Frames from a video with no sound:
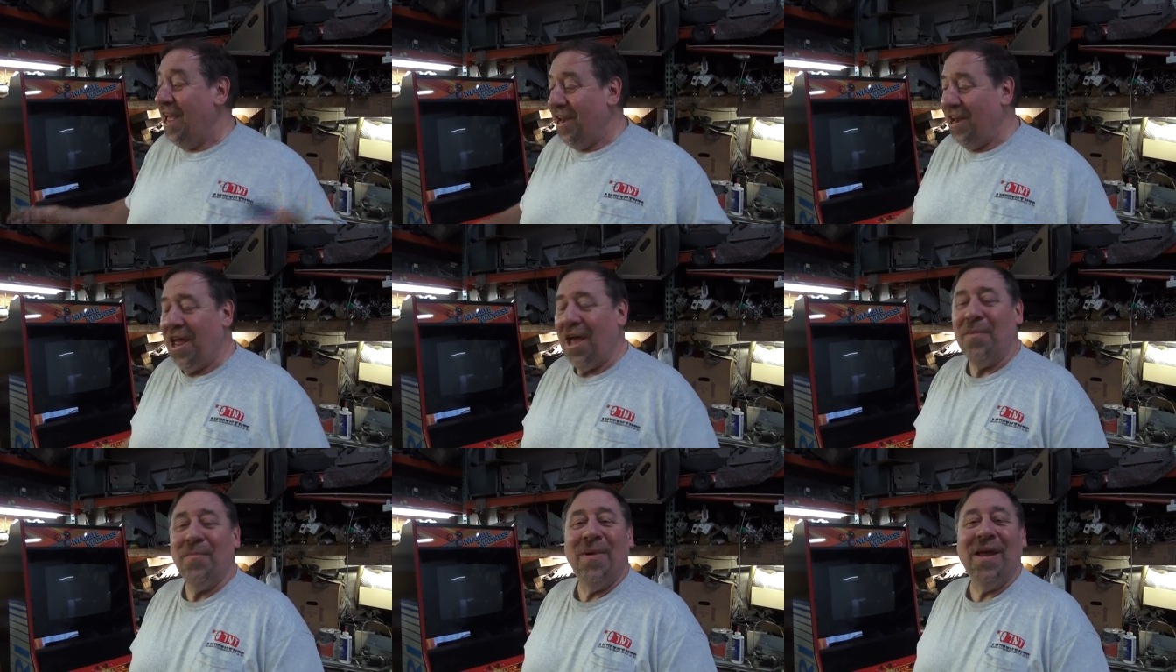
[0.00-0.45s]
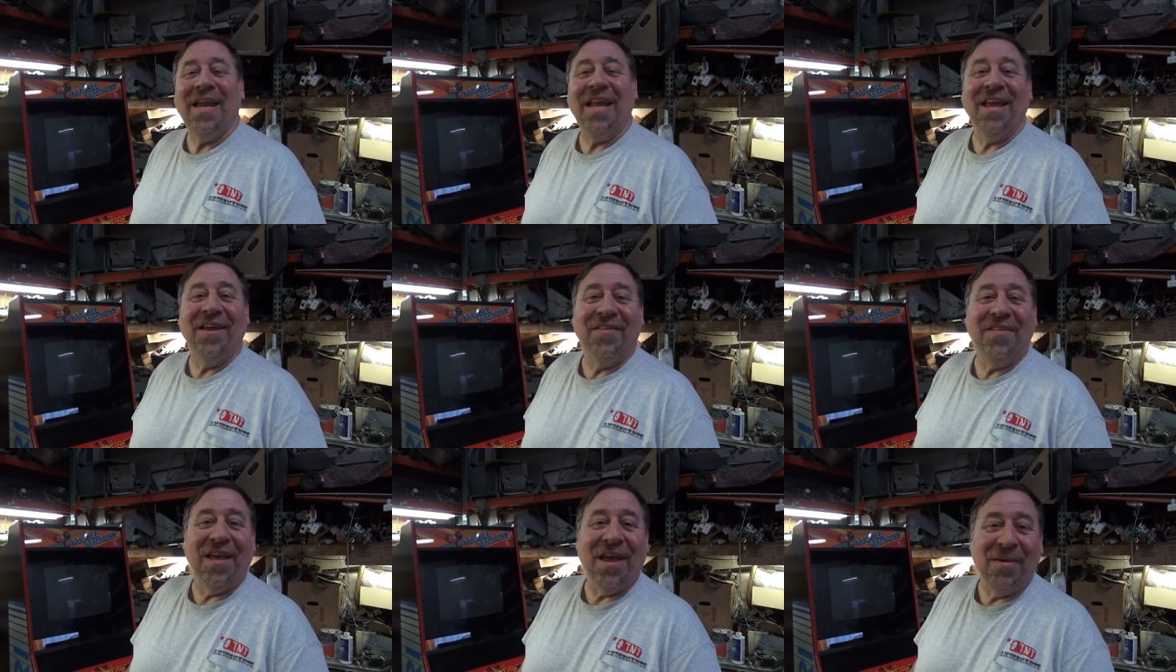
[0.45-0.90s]
Not
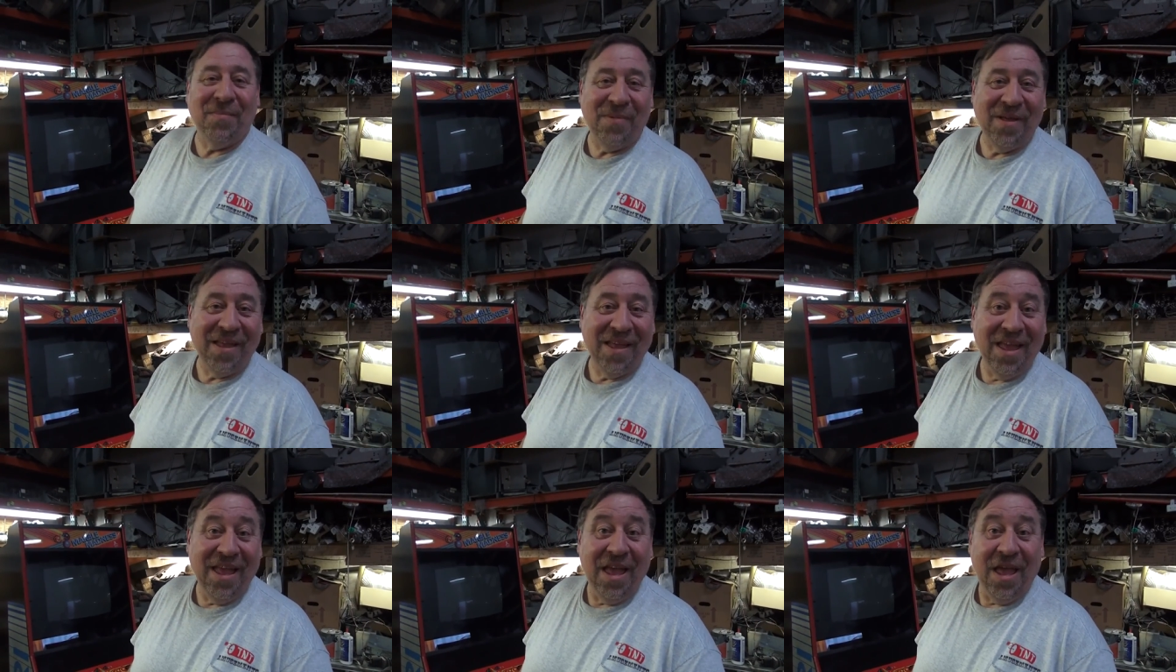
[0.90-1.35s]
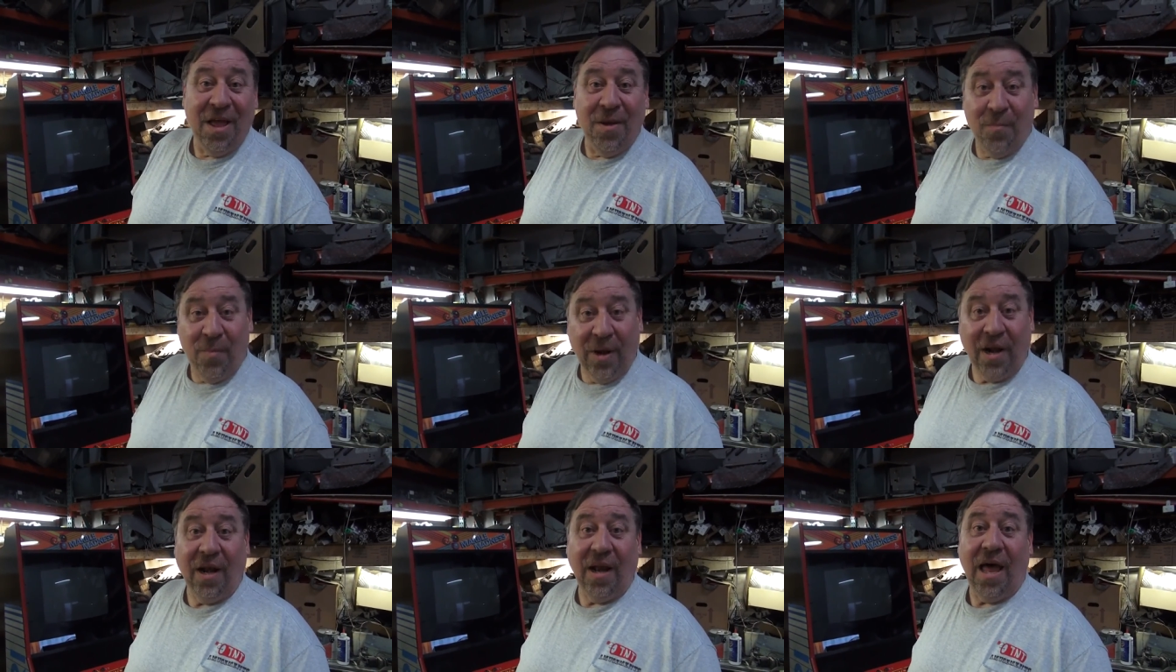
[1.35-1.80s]
many of them,
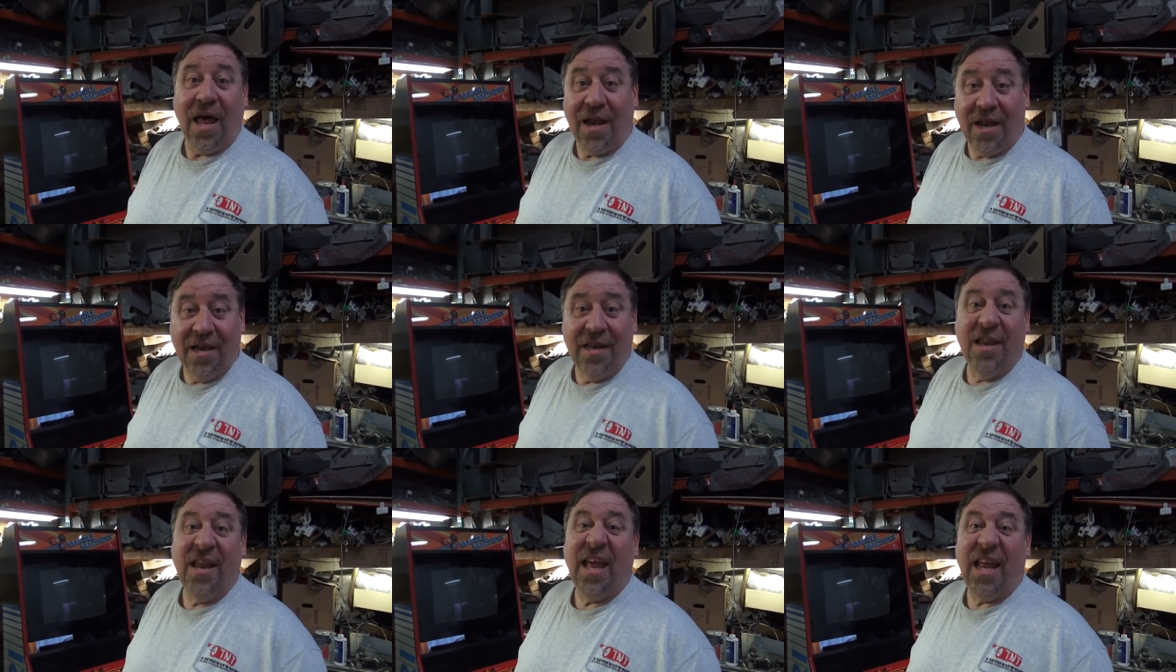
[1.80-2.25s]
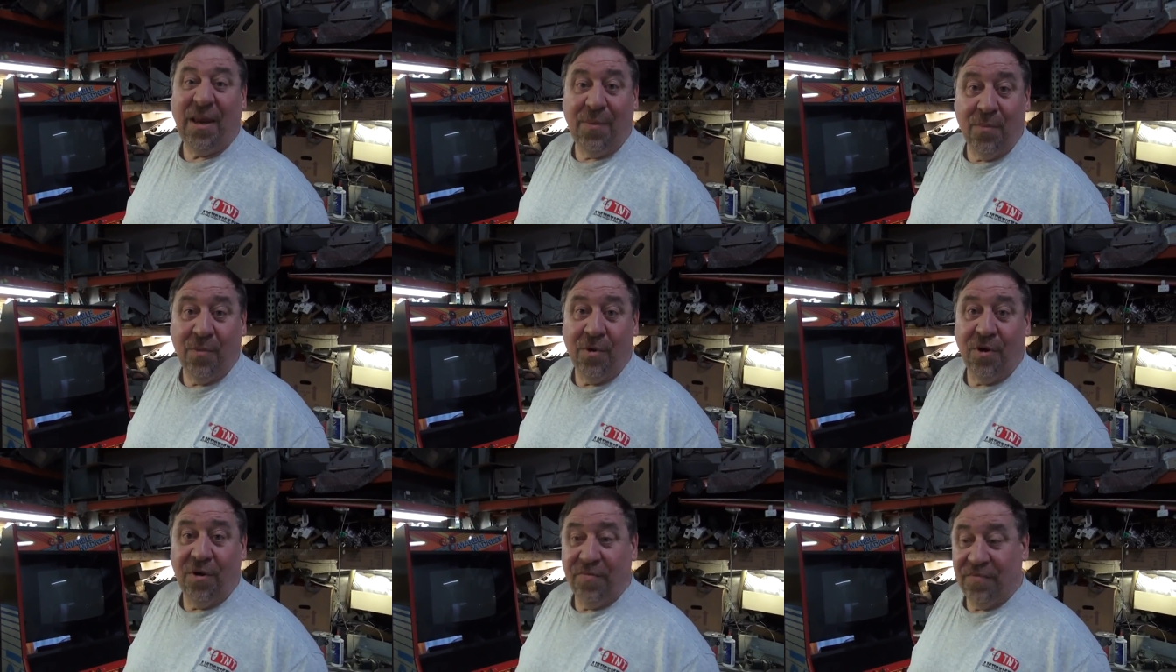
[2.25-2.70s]
but a lot of night
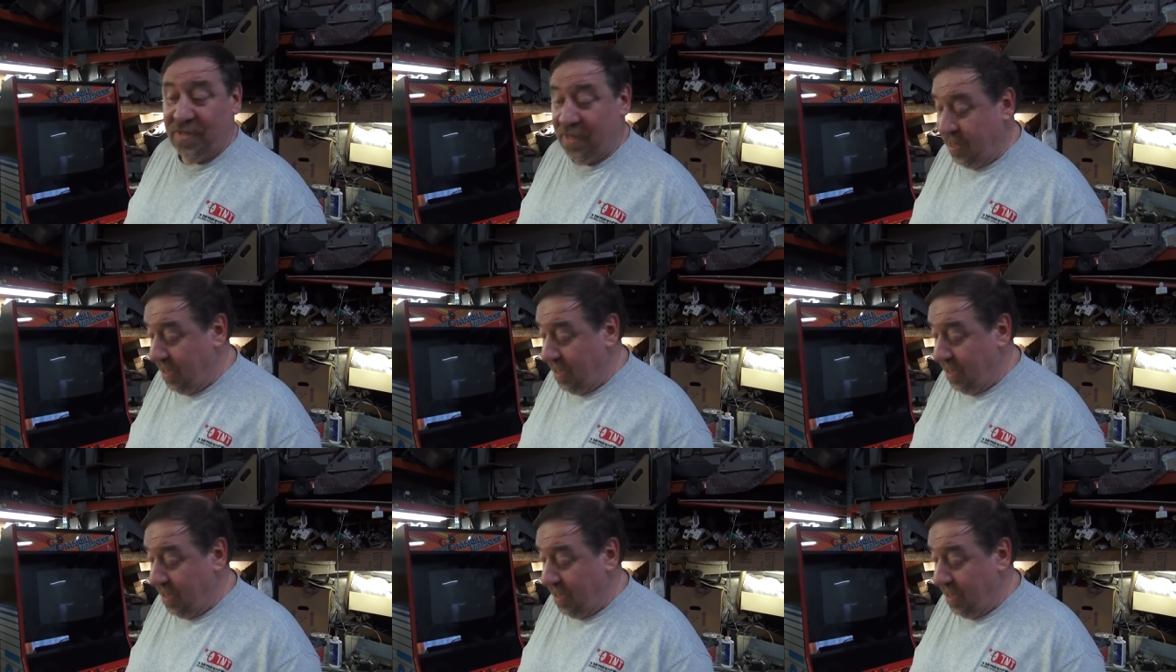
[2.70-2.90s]
moves.